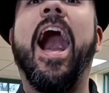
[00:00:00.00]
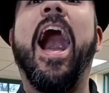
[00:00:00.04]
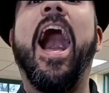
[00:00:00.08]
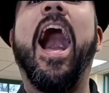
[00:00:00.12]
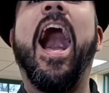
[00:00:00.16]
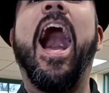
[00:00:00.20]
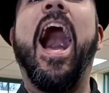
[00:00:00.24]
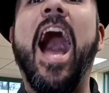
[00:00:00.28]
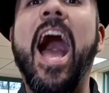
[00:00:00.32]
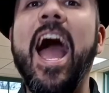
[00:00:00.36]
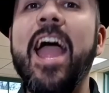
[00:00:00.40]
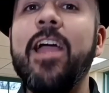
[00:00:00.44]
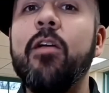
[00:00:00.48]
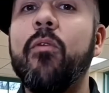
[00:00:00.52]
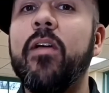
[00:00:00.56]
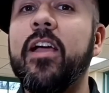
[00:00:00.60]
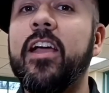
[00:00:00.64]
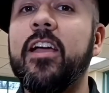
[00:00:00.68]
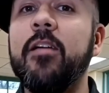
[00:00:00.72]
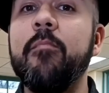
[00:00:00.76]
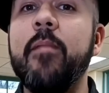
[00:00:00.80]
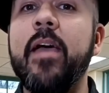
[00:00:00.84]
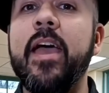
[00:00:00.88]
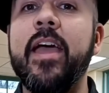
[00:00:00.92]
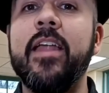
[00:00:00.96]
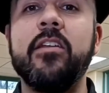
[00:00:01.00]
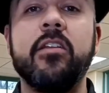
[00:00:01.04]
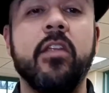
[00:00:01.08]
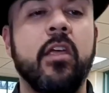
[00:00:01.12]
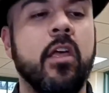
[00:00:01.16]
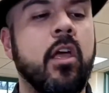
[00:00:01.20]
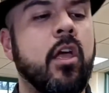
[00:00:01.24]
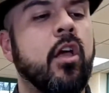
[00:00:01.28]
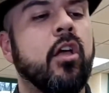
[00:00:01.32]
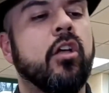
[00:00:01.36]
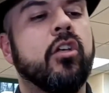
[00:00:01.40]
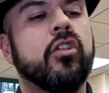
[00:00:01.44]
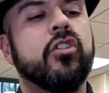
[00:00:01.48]
I recommend
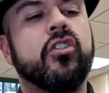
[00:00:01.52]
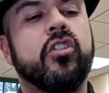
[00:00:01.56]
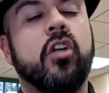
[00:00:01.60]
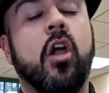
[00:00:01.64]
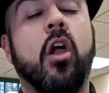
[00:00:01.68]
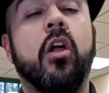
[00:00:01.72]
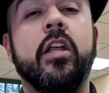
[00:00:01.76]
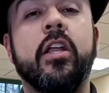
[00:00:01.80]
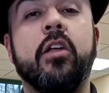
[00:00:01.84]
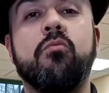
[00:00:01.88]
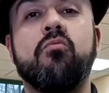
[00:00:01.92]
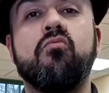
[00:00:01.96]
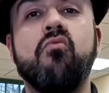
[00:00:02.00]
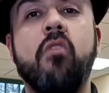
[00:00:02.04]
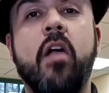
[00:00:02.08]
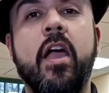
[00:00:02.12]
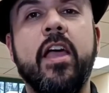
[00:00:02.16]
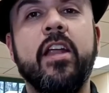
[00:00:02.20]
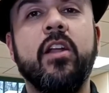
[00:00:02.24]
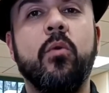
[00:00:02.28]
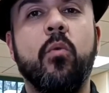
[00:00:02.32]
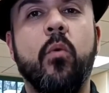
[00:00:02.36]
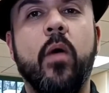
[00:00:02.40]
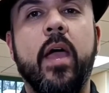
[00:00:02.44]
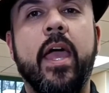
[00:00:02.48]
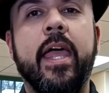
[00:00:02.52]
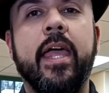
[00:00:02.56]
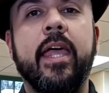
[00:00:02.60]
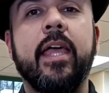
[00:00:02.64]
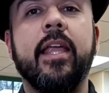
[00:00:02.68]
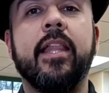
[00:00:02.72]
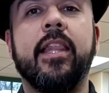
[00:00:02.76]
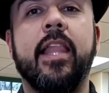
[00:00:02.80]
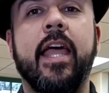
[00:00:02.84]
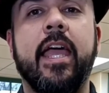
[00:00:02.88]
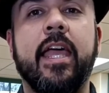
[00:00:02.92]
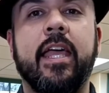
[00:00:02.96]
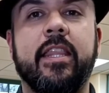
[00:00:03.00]
starting right away
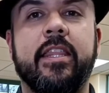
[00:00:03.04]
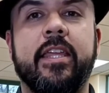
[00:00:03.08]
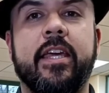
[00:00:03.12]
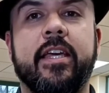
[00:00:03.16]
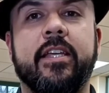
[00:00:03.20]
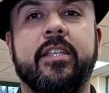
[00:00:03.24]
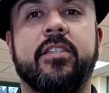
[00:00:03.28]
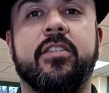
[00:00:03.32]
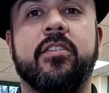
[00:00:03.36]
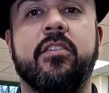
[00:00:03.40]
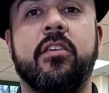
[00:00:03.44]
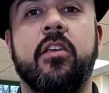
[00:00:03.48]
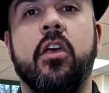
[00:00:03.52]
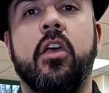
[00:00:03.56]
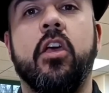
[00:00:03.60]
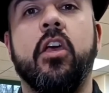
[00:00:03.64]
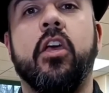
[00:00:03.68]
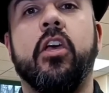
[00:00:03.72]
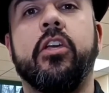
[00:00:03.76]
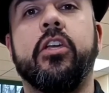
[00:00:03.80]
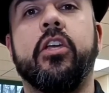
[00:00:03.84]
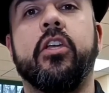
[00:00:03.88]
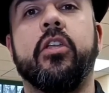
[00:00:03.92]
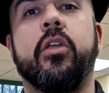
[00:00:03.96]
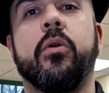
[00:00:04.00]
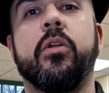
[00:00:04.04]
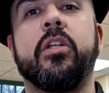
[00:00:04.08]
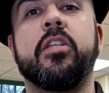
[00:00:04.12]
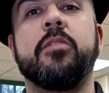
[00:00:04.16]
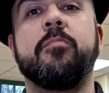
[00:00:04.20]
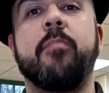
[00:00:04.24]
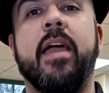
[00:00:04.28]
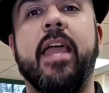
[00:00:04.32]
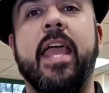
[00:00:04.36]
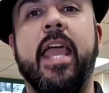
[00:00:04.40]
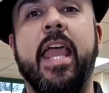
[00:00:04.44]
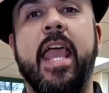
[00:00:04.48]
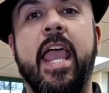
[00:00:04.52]
like this. You notice my
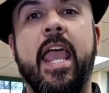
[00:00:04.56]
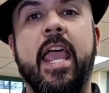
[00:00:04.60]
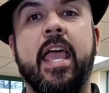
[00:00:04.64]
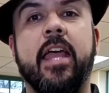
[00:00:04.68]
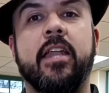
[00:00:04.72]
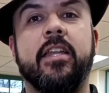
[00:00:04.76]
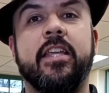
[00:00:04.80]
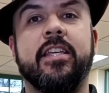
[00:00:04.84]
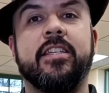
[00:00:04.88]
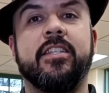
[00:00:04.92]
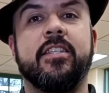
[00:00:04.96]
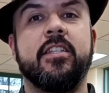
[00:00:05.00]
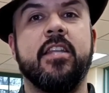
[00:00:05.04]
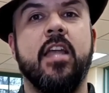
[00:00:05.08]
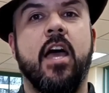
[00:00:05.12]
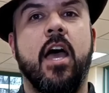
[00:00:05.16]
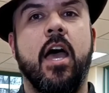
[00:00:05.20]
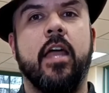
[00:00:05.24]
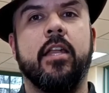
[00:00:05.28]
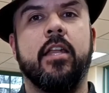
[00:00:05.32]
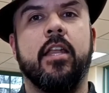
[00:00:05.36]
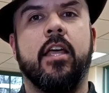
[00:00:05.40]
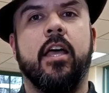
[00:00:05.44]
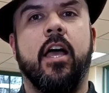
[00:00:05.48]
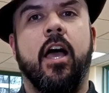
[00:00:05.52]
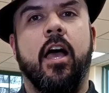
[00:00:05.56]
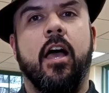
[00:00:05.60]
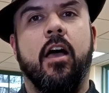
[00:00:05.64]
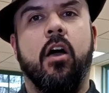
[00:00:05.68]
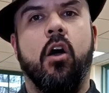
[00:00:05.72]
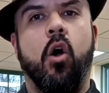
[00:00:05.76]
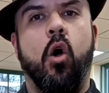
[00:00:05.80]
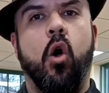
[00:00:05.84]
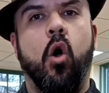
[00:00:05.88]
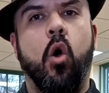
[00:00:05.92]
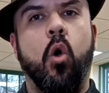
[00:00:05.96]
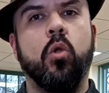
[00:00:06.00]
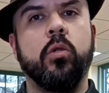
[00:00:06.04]
hand is not
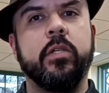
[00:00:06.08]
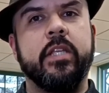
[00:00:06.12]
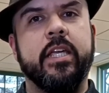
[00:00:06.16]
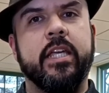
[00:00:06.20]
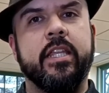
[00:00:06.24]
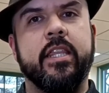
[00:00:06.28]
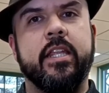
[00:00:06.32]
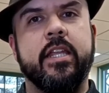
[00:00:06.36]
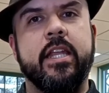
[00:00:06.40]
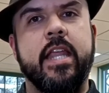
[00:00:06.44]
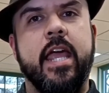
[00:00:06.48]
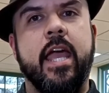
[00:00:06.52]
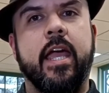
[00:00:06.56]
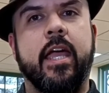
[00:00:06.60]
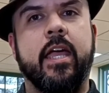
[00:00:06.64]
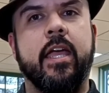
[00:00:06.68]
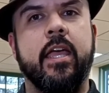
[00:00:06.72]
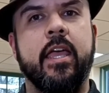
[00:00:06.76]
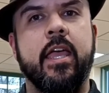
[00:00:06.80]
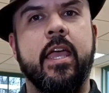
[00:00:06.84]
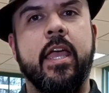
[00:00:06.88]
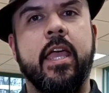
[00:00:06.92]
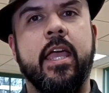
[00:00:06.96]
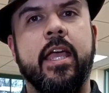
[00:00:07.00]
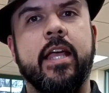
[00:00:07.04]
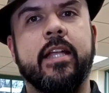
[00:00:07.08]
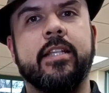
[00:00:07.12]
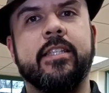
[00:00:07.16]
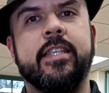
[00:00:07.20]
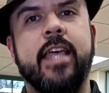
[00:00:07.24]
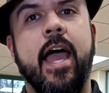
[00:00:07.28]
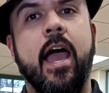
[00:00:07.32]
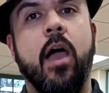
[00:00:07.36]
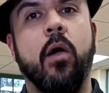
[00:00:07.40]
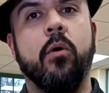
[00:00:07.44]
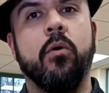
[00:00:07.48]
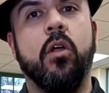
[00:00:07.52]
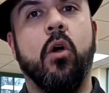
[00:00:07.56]
holding the neck. It's
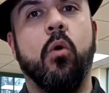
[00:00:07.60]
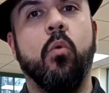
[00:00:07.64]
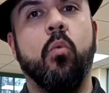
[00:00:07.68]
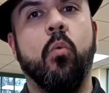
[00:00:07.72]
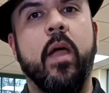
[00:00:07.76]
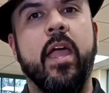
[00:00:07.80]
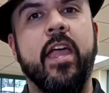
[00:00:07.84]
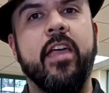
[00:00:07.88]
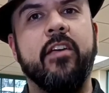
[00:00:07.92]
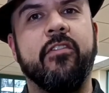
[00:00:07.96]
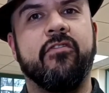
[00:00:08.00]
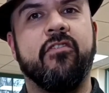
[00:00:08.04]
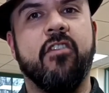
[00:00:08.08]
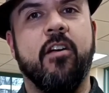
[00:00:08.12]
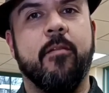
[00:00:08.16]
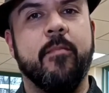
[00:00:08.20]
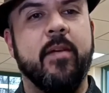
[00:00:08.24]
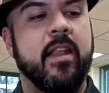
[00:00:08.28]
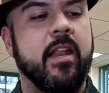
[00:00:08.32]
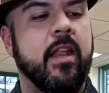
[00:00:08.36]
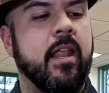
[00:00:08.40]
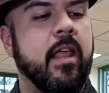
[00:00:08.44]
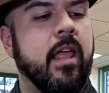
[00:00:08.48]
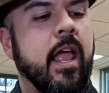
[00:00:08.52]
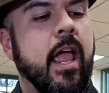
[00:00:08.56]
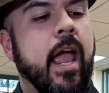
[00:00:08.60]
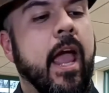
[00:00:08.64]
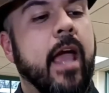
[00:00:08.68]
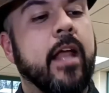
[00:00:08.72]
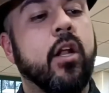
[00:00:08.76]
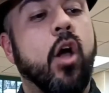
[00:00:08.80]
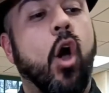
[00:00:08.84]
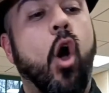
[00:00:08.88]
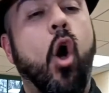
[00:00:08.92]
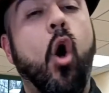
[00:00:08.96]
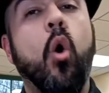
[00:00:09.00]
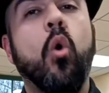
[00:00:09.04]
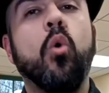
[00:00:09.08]
out away from it, and
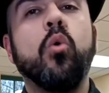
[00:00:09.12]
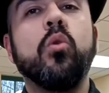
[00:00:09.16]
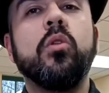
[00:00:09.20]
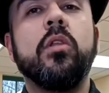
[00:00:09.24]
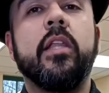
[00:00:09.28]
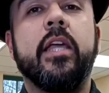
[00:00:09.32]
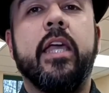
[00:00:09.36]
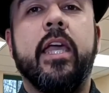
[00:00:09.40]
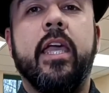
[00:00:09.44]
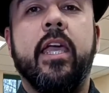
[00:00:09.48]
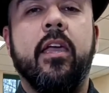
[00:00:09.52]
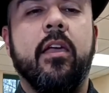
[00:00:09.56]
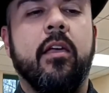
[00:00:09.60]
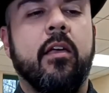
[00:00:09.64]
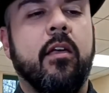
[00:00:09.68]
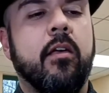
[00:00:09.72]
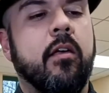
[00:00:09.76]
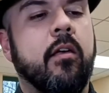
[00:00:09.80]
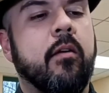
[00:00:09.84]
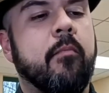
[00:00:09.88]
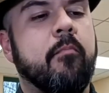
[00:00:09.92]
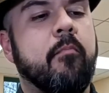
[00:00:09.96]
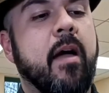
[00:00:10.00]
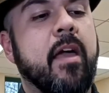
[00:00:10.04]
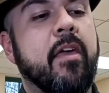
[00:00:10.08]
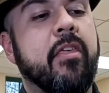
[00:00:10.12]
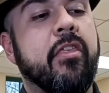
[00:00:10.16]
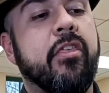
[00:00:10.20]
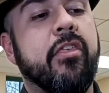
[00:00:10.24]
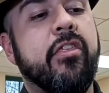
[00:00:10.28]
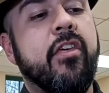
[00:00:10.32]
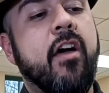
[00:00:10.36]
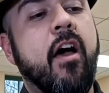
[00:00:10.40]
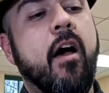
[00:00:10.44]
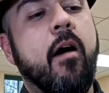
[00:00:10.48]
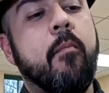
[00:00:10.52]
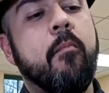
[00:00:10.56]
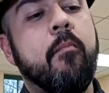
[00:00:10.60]
only my
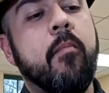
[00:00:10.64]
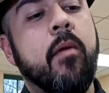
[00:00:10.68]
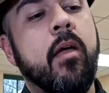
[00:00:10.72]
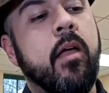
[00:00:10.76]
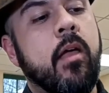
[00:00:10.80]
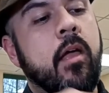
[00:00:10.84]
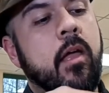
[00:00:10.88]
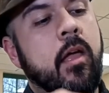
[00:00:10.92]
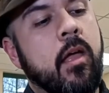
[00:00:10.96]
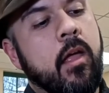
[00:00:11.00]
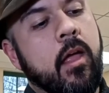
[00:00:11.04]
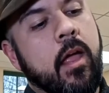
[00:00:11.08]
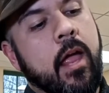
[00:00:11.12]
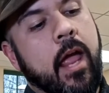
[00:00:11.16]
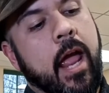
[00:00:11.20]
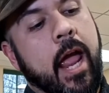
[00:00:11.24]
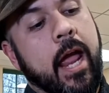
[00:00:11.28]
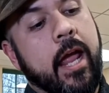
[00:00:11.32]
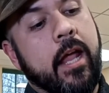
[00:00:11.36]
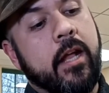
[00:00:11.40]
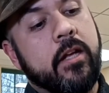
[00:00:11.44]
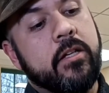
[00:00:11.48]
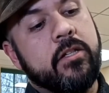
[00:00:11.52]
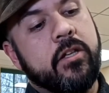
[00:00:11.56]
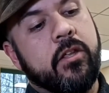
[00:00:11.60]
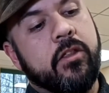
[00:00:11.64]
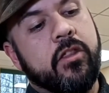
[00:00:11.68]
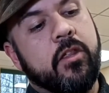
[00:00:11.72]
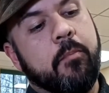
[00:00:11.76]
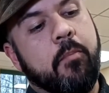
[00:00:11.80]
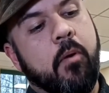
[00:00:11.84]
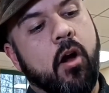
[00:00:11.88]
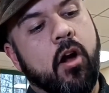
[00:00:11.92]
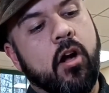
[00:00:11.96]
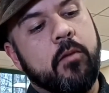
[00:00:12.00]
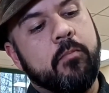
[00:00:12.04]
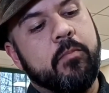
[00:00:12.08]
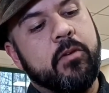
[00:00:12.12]
thumb and the
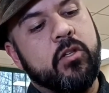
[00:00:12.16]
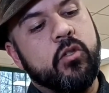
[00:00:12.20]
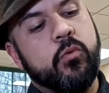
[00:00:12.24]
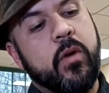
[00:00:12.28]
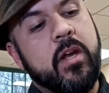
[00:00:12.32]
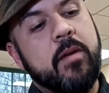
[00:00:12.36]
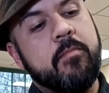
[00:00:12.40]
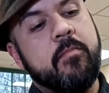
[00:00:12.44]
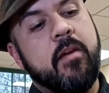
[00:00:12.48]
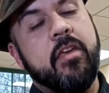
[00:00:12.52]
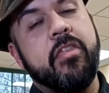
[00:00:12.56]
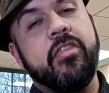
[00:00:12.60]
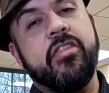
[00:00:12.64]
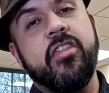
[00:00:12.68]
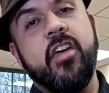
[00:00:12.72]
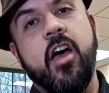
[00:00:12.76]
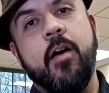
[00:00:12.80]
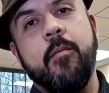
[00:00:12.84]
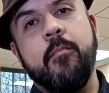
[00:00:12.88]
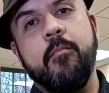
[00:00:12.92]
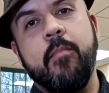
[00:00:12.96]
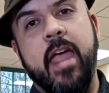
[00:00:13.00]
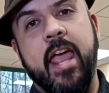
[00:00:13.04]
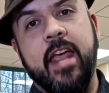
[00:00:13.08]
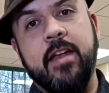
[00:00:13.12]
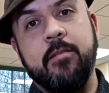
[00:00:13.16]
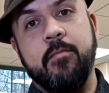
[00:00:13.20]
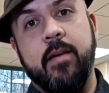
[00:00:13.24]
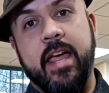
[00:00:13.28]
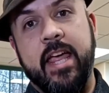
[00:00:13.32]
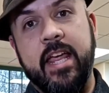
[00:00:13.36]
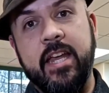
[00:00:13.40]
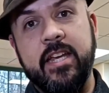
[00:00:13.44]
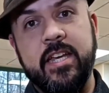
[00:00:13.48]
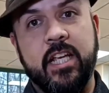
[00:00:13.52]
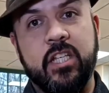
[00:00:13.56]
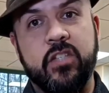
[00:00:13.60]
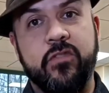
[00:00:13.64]
part between my thumb and my
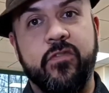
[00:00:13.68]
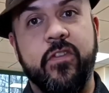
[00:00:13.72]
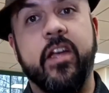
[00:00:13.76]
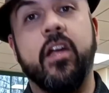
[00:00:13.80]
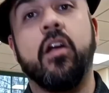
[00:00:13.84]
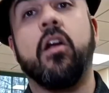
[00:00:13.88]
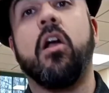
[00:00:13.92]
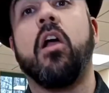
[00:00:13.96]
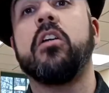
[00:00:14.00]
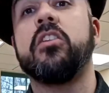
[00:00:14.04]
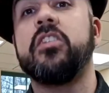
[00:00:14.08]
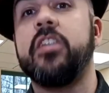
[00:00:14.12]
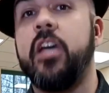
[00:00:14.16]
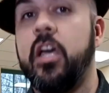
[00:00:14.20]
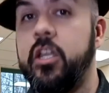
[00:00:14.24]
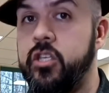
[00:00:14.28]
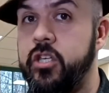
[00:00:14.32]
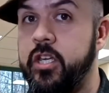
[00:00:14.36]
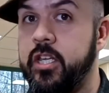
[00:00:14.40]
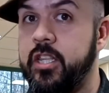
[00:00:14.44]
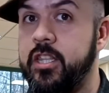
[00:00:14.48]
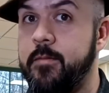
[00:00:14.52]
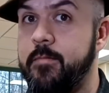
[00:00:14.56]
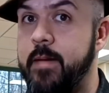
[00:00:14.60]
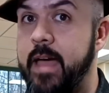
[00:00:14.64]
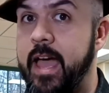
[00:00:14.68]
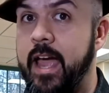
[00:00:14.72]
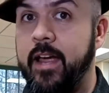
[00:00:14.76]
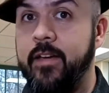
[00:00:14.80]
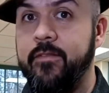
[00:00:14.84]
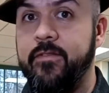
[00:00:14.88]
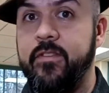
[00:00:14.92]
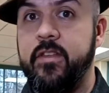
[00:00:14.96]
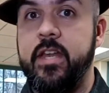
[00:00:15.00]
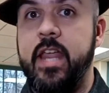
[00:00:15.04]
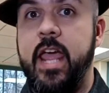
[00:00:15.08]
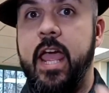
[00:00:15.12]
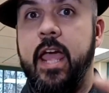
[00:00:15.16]
index finger are touching the back of the
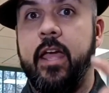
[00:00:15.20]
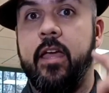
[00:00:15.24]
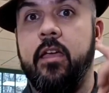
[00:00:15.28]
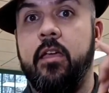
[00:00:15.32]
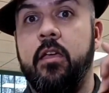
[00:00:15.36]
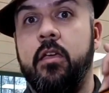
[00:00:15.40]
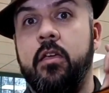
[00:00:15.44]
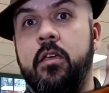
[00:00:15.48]
neck.